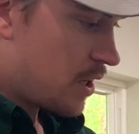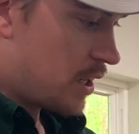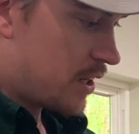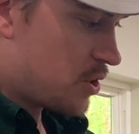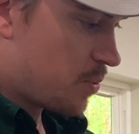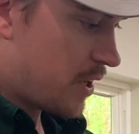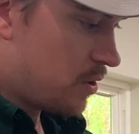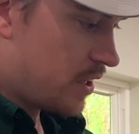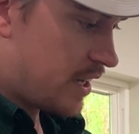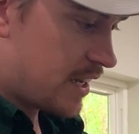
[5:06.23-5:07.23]
Electric
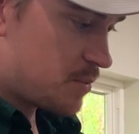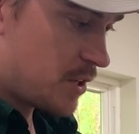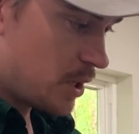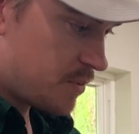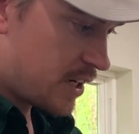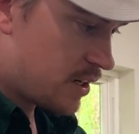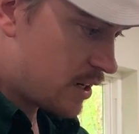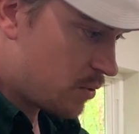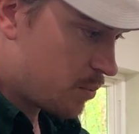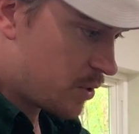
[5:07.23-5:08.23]
panel, it has been updated
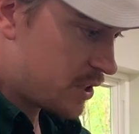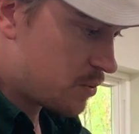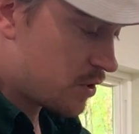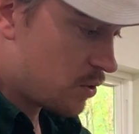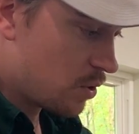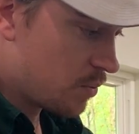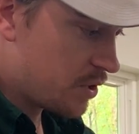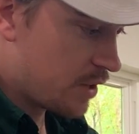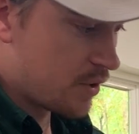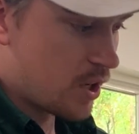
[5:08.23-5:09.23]
and replaced with a newer one.
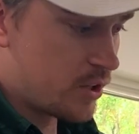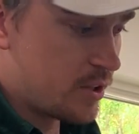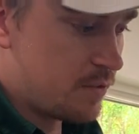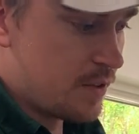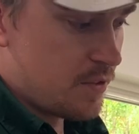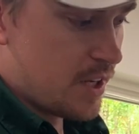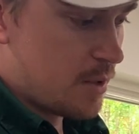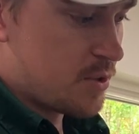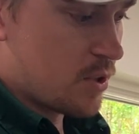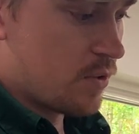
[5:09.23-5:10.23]
You have 150
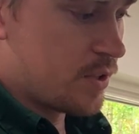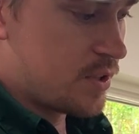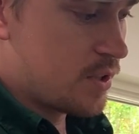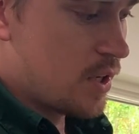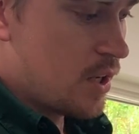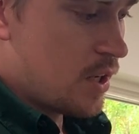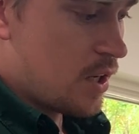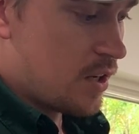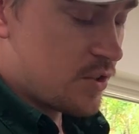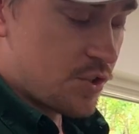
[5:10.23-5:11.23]
amp service.
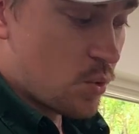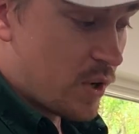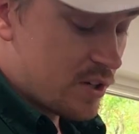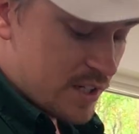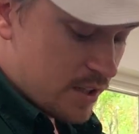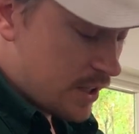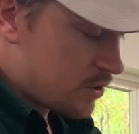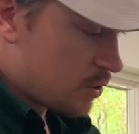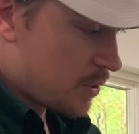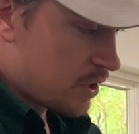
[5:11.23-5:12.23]
That is a square D
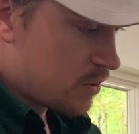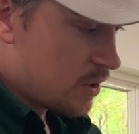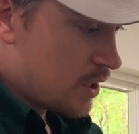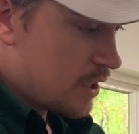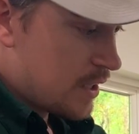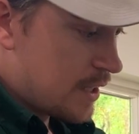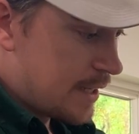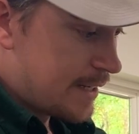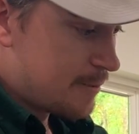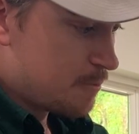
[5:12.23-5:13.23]
electric panel.
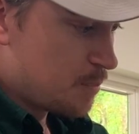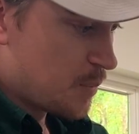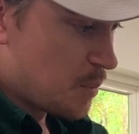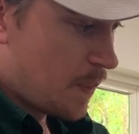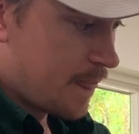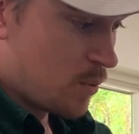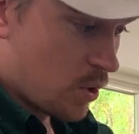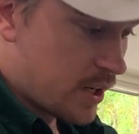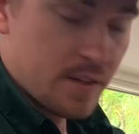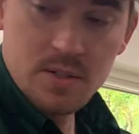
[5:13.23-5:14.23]
The
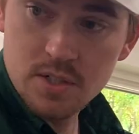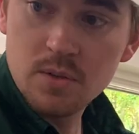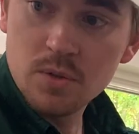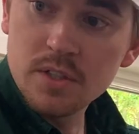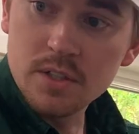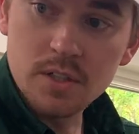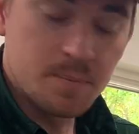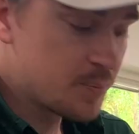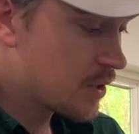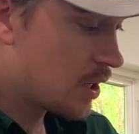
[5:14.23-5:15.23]
work in there is done really good.